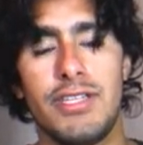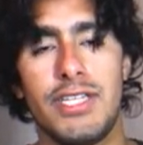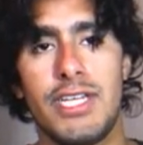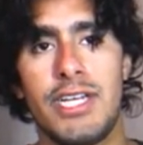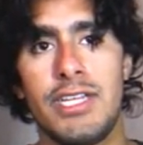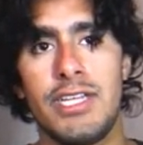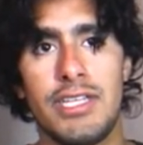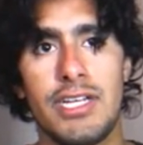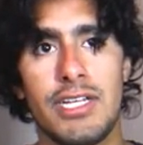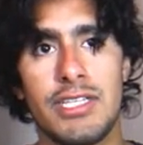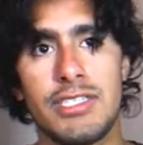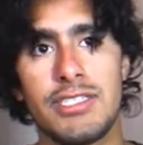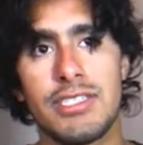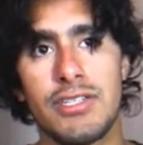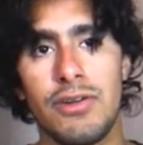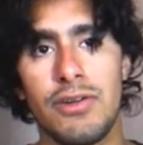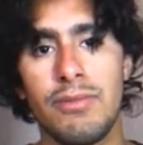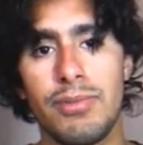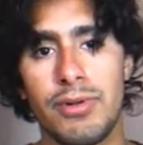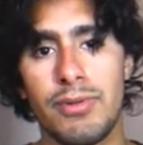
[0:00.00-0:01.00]
and
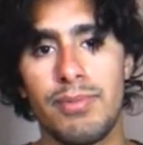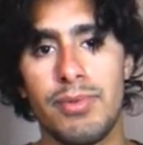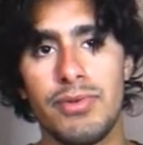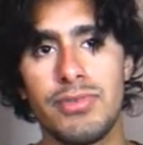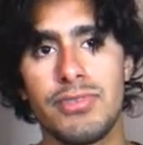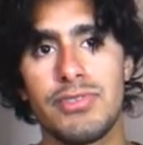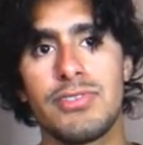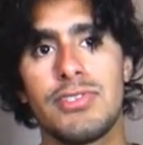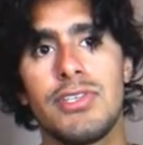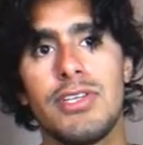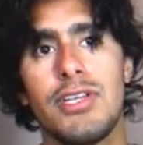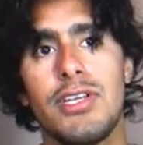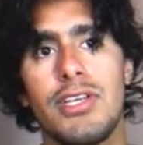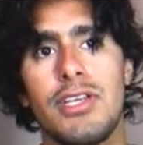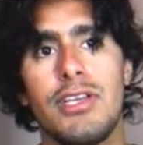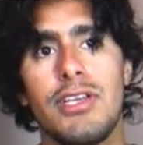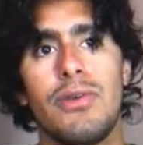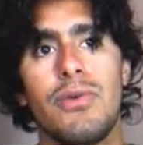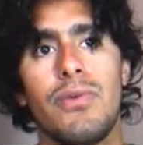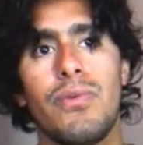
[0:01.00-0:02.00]
that's on purpose.
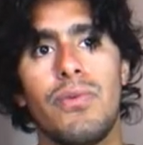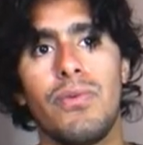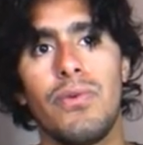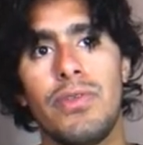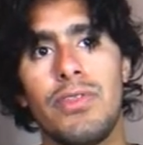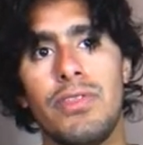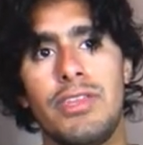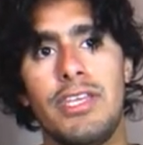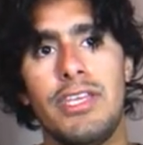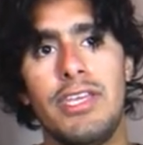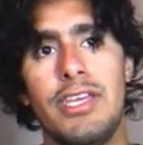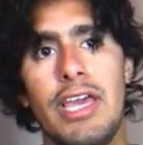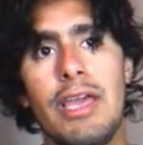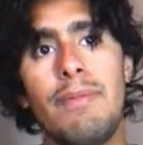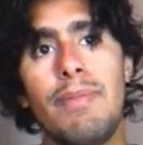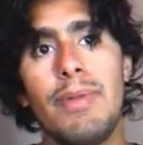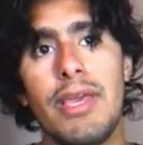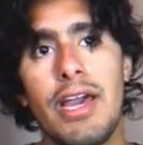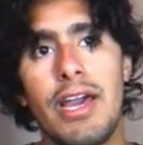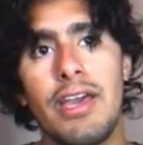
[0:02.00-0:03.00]
The
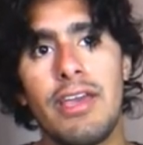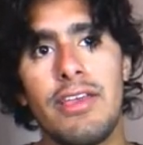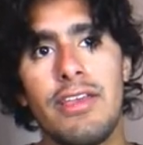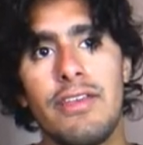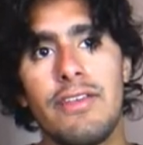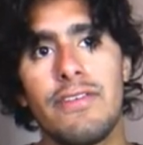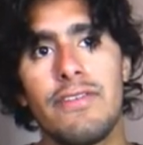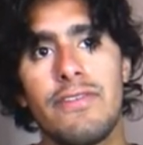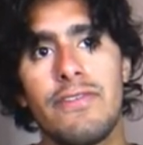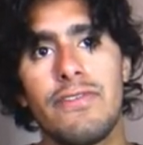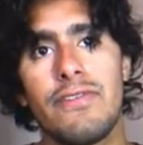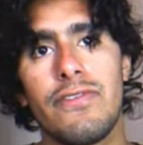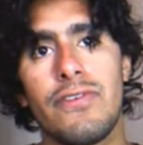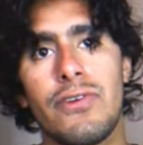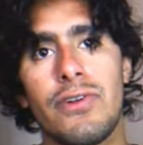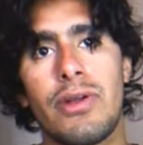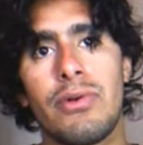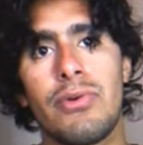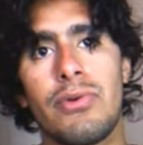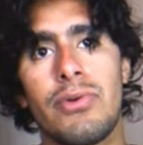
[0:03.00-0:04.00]
API
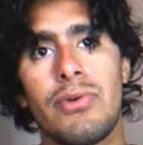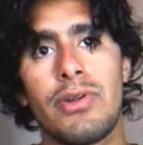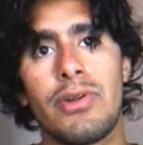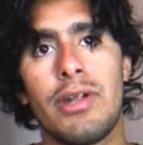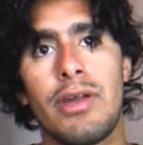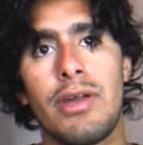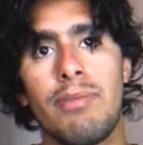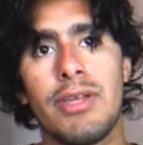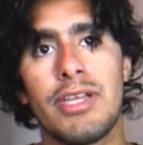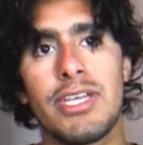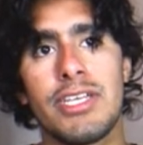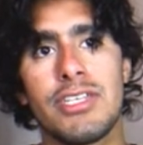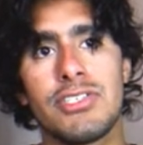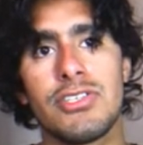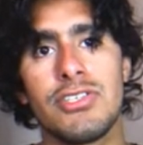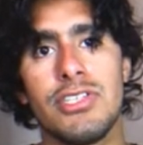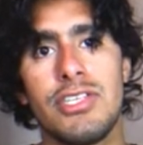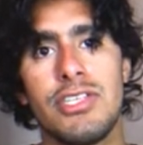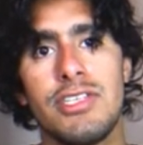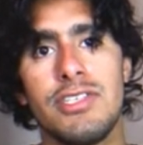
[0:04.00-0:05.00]
for our
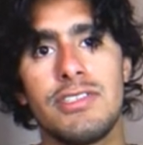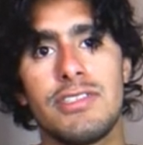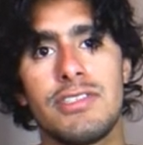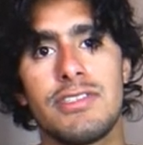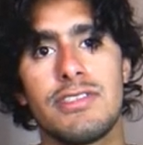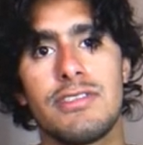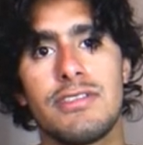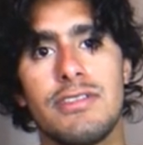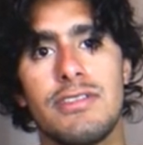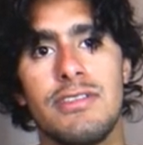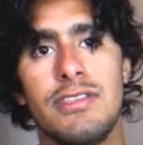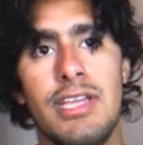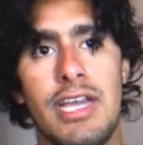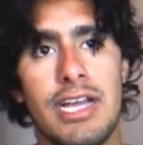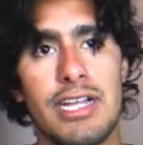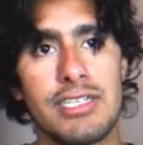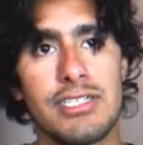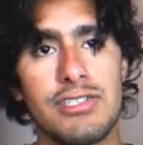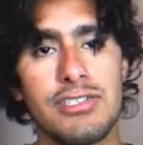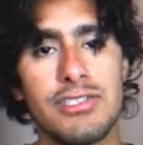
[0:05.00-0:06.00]
application is the
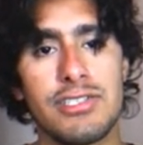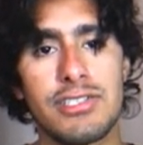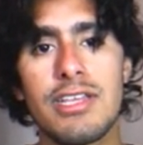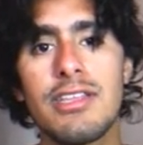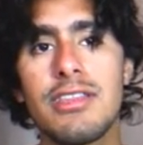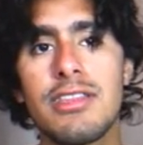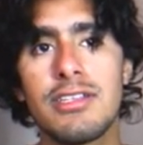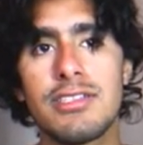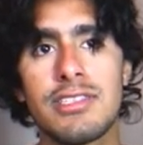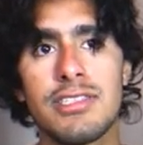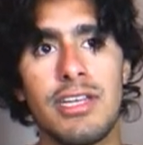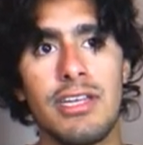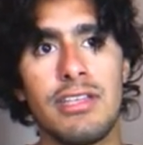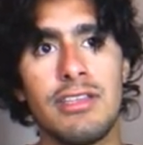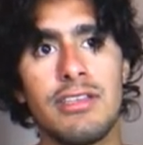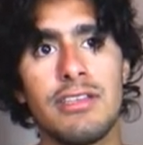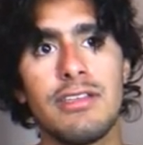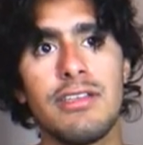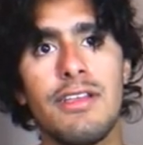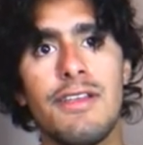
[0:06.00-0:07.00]
actions and the
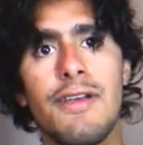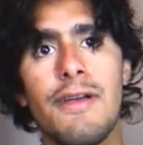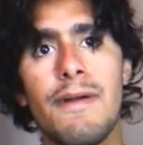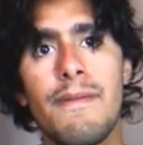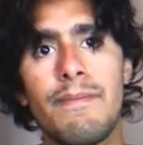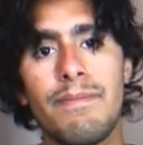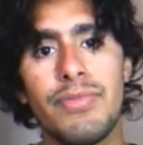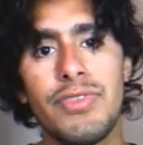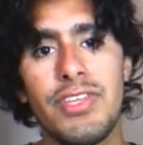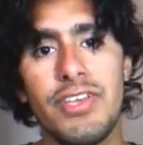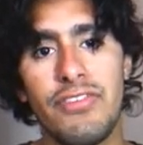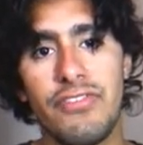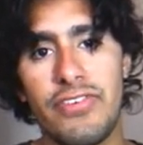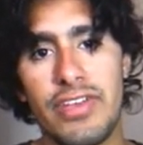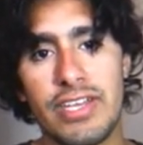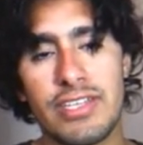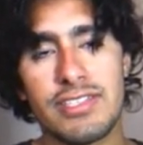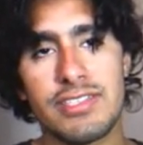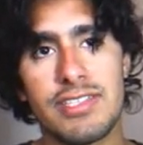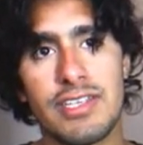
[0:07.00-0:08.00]
state. The
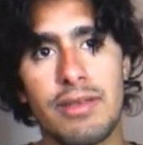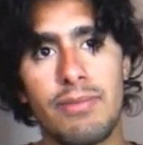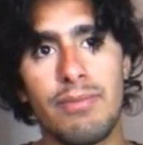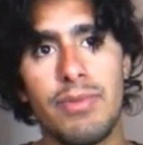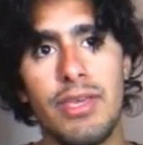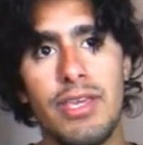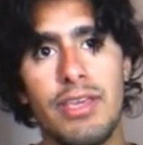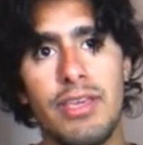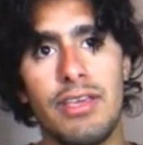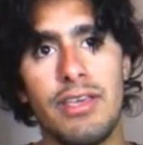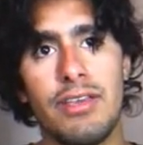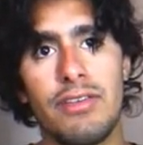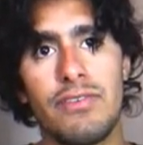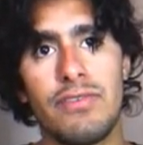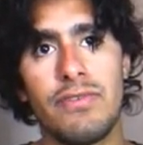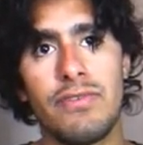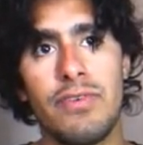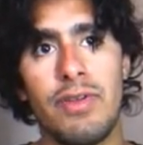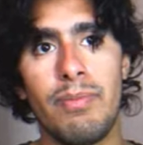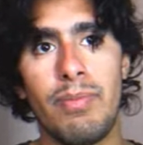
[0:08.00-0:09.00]
effects can be
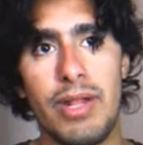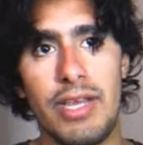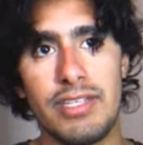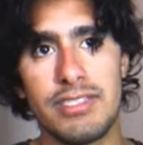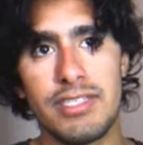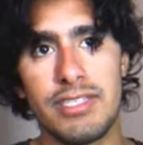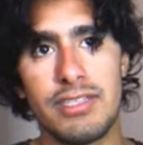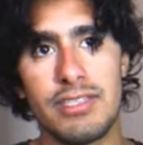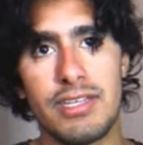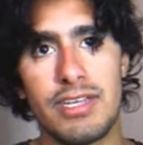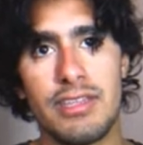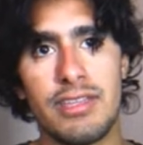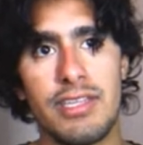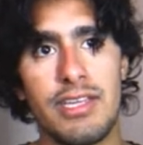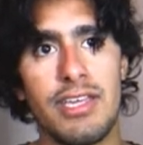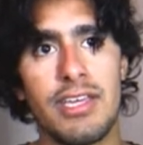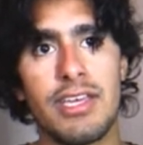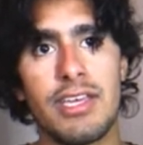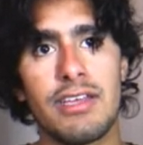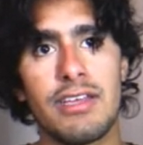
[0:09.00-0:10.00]
replaced, and
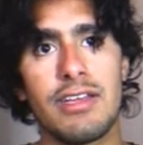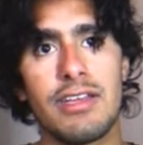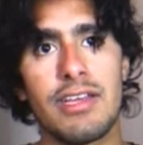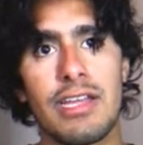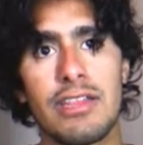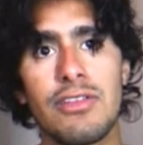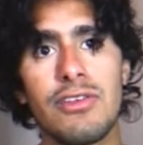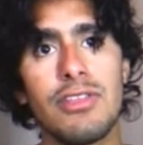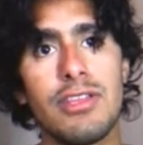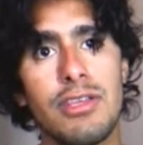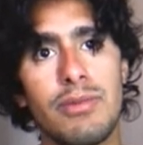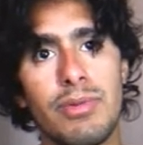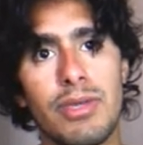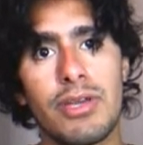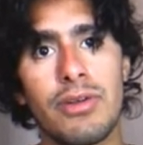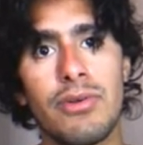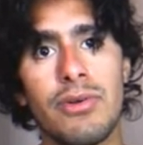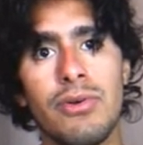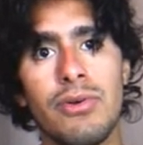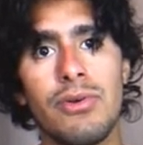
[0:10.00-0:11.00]
they can only be
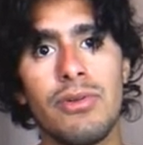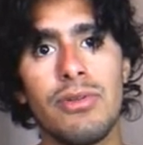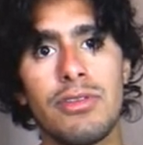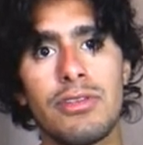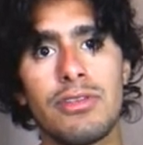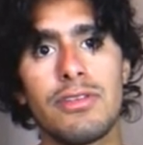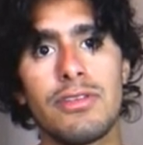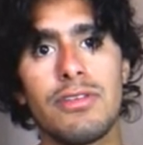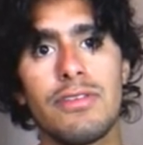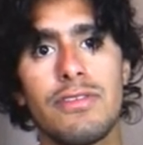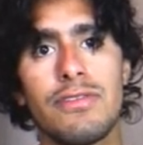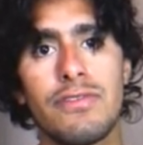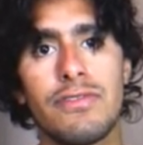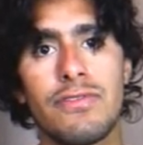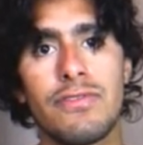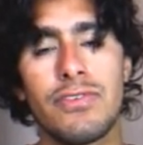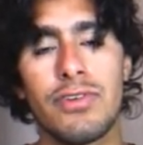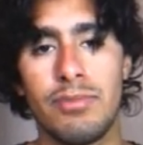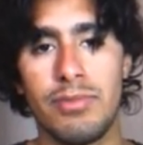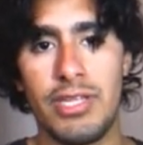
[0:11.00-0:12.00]
called
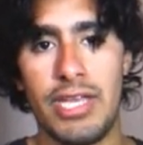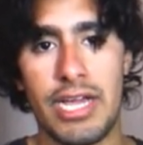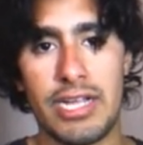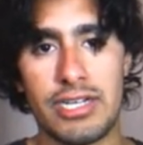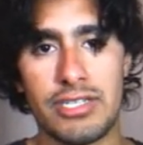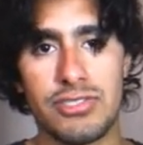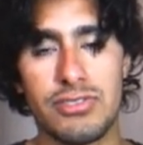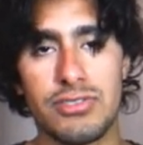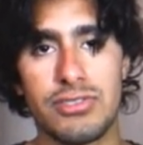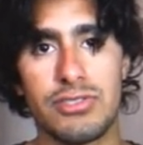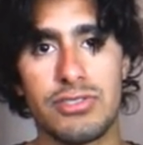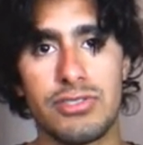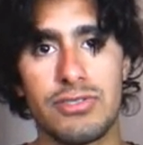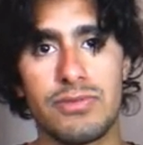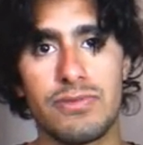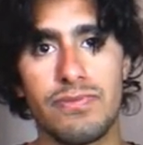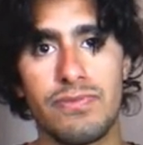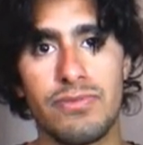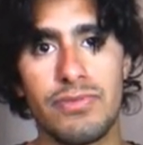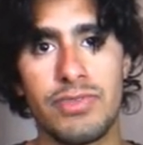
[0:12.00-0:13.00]
from the actions.
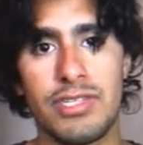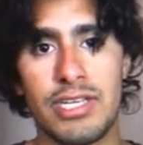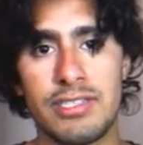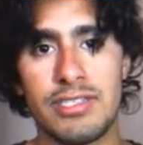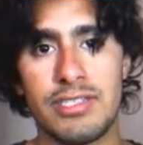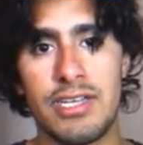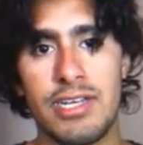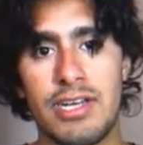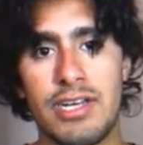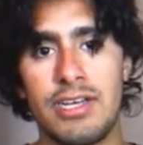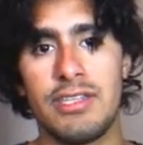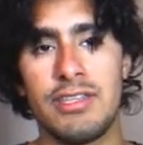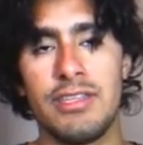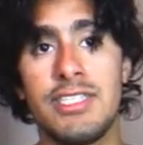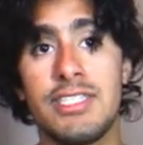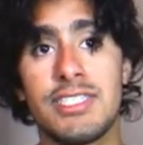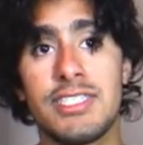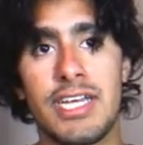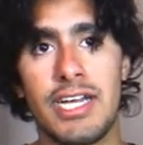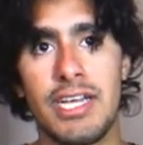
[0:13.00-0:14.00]
That's a
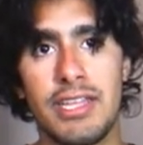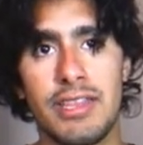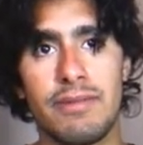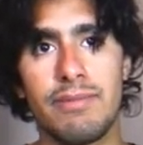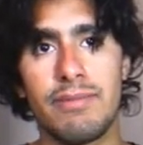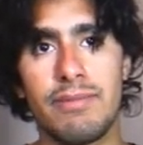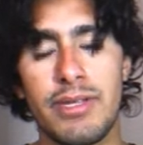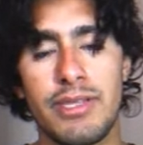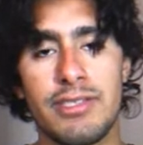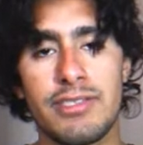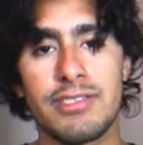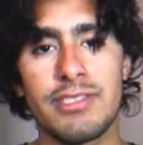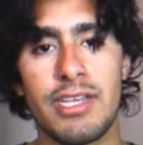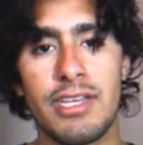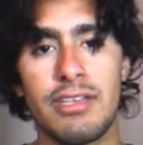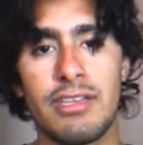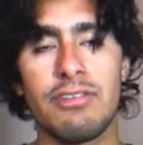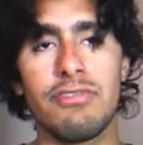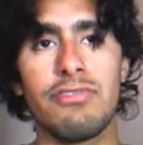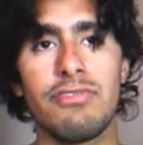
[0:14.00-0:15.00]
design, by
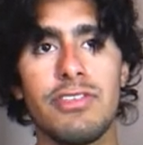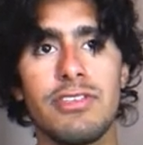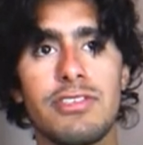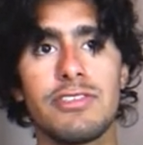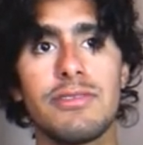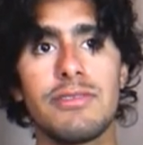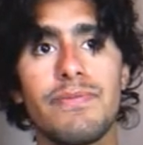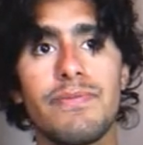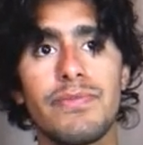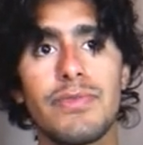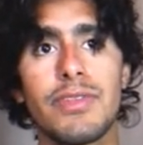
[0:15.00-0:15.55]
design of this